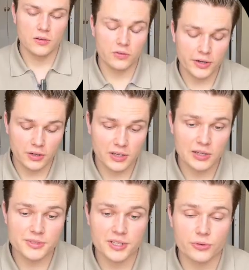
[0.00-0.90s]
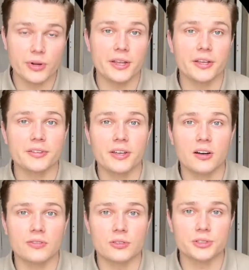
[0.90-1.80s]
Finally comes to creating the
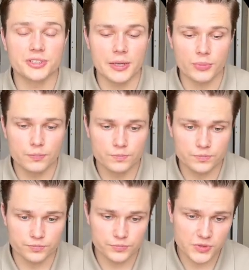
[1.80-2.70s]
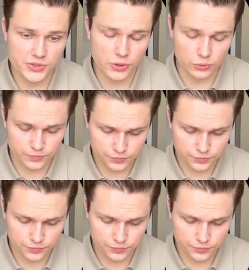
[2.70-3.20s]
offer step. So